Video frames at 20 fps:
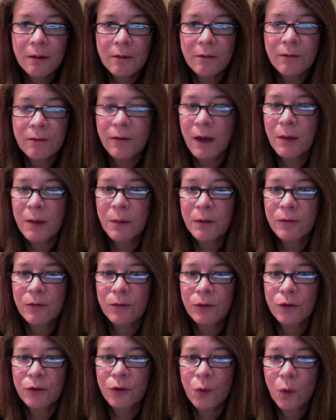vape it for
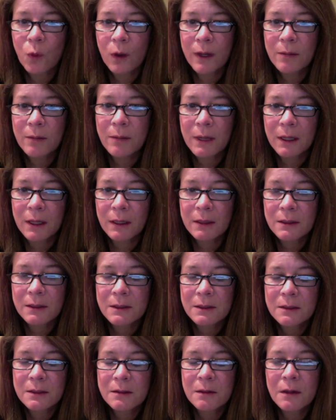20
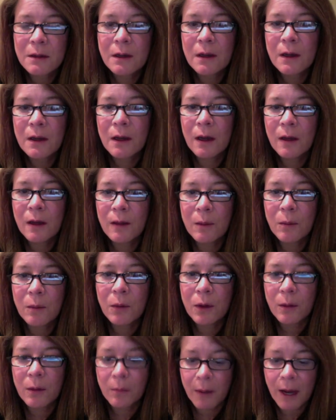minutes, and then
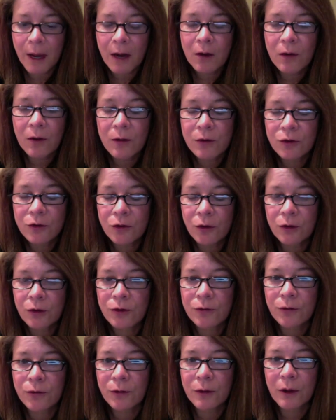put it back on the charger
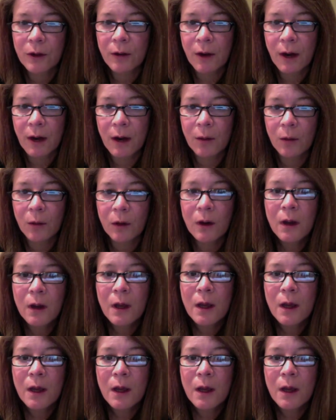for another hour.